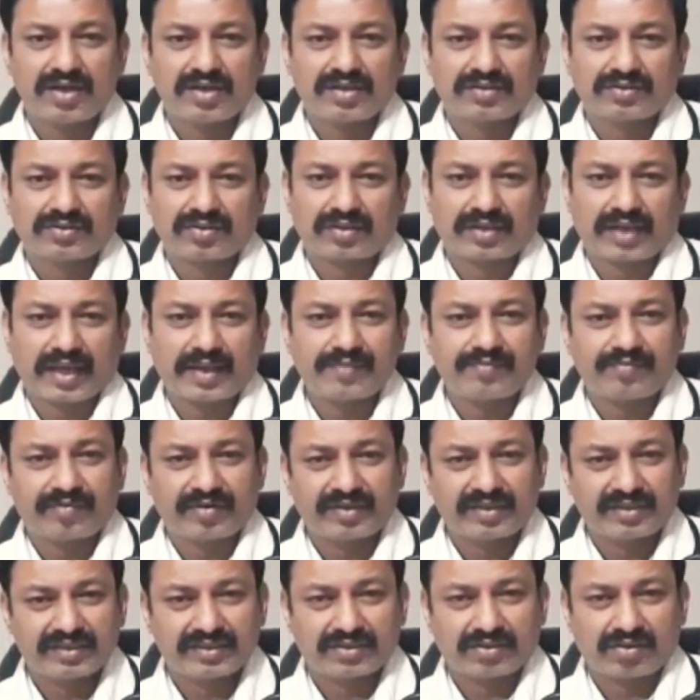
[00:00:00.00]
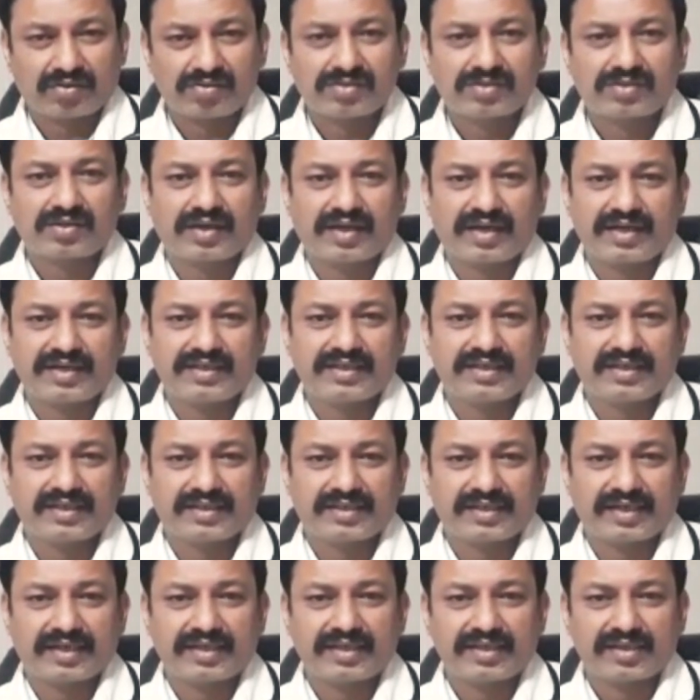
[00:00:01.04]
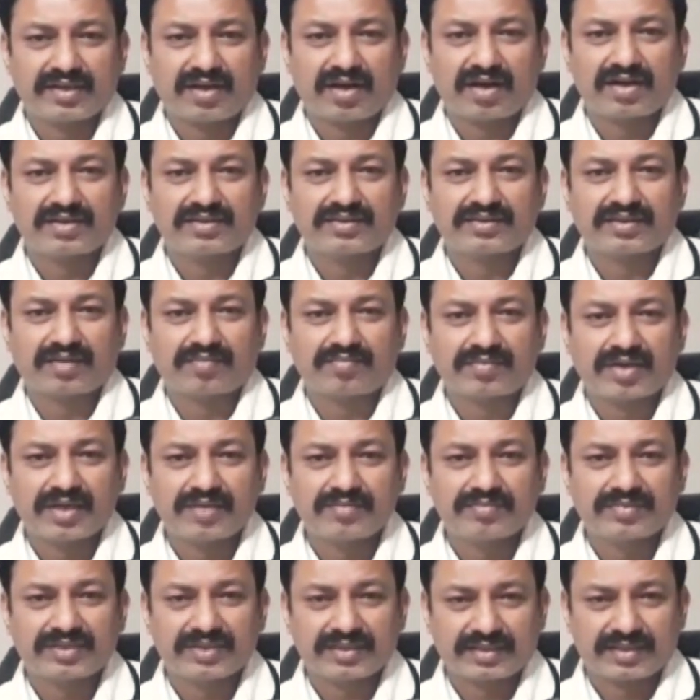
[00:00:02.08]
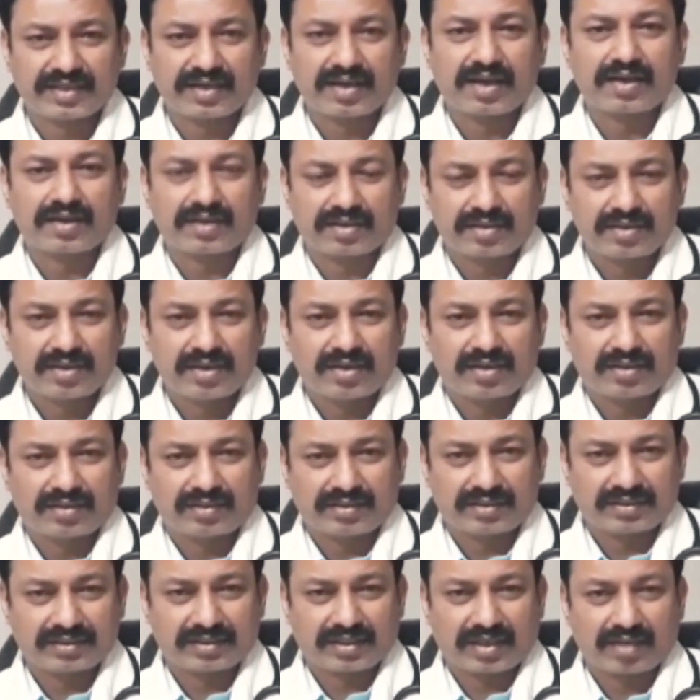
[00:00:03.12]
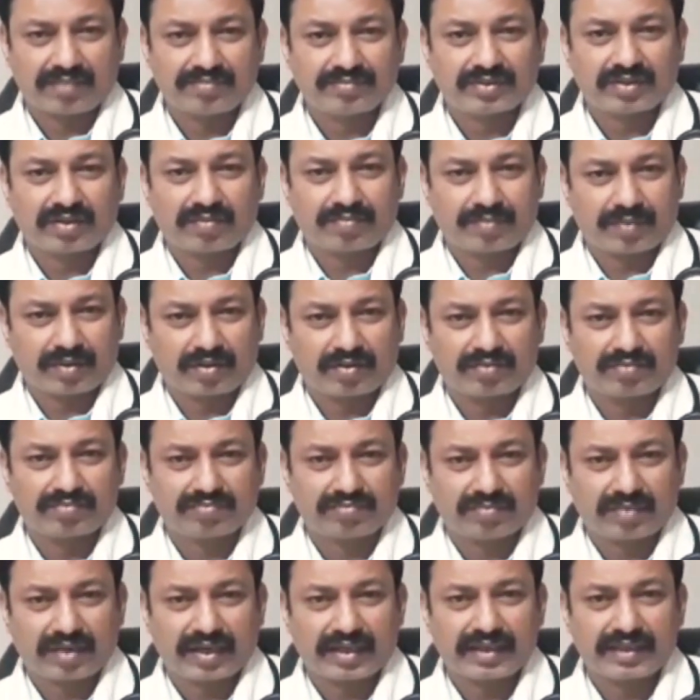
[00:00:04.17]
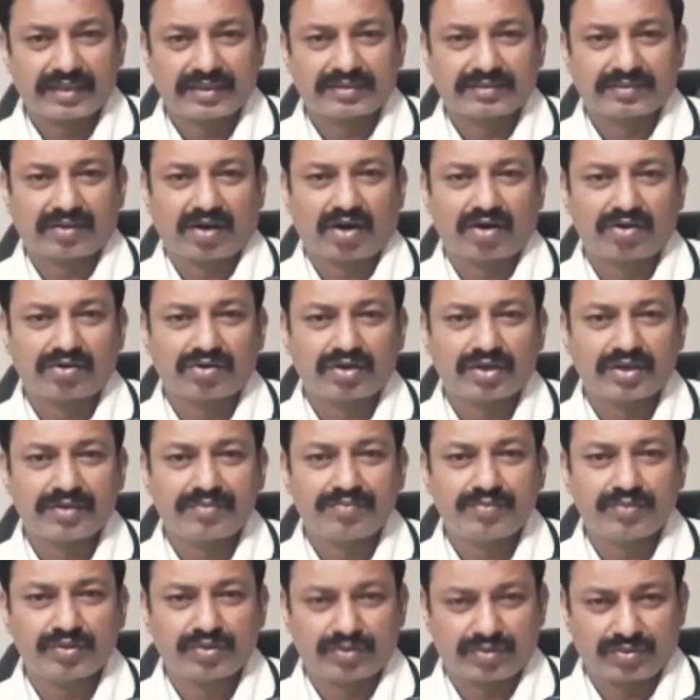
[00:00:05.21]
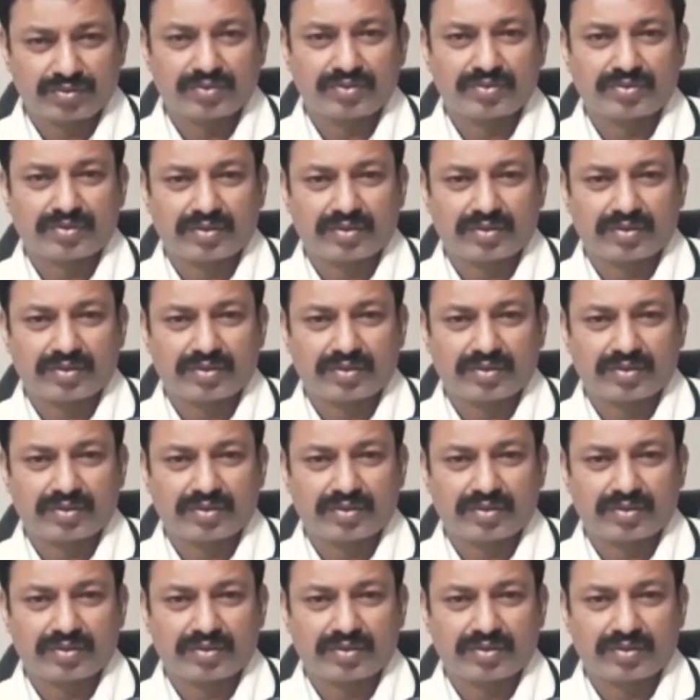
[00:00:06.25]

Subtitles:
So type 1 is also hereditary, and sometimes it comes upon by autoimmune